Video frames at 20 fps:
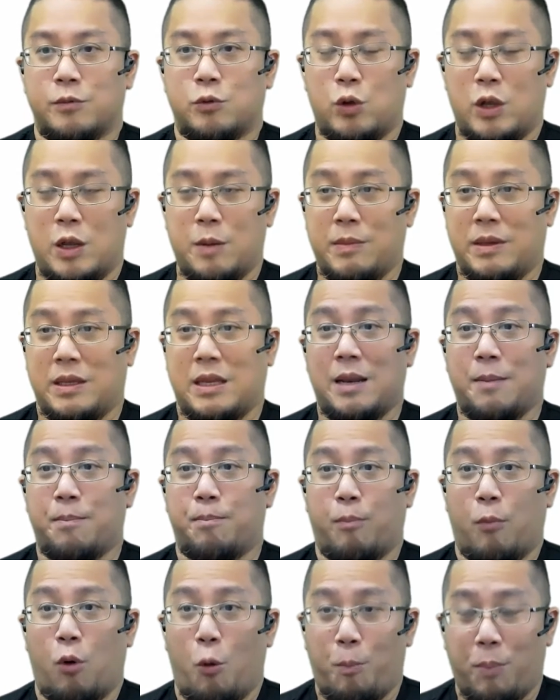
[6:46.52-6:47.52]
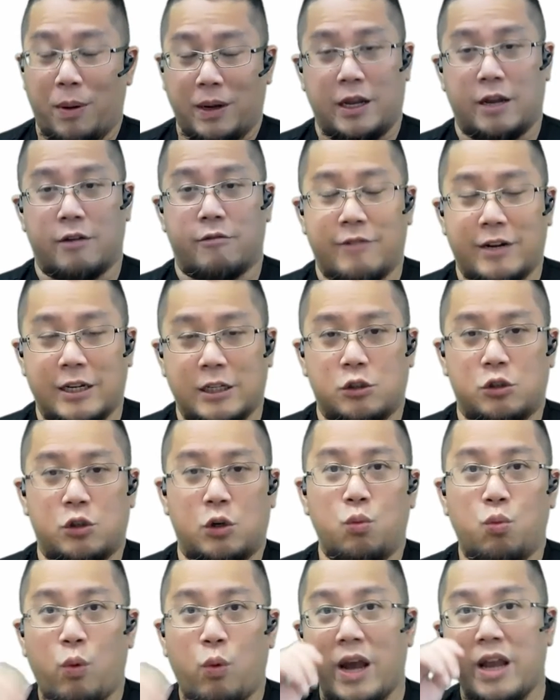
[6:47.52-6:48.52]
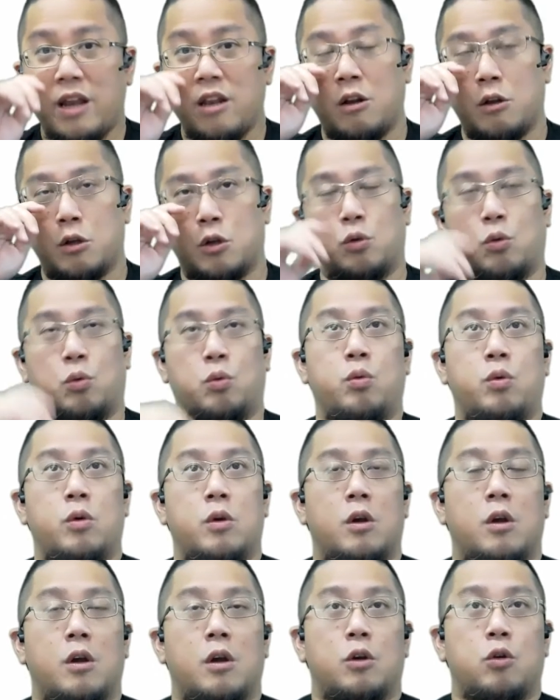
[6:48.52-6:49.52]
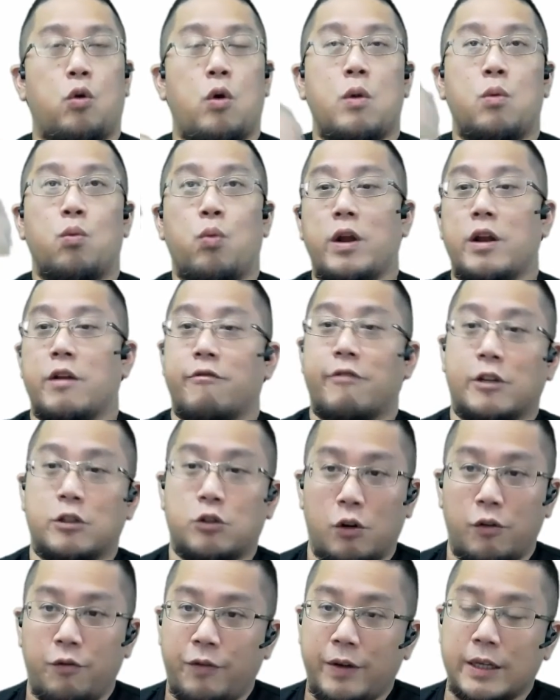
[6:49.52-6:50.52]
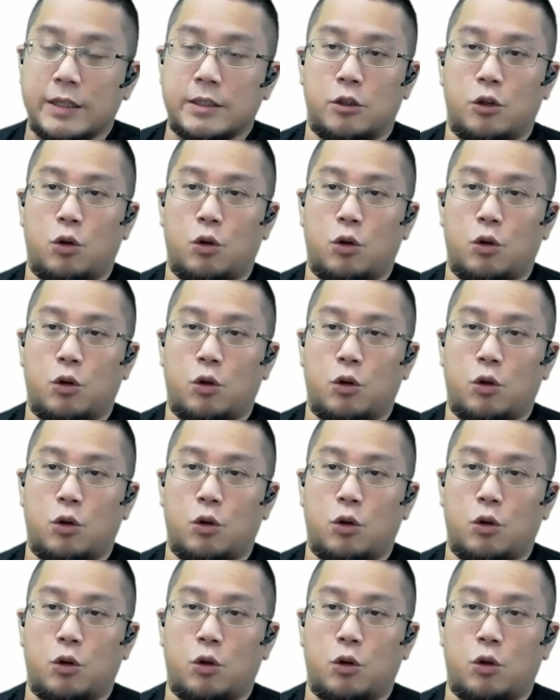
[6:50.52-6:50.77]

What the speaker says: to immediately opening a restaurant, why not you go and work in a restaurant first?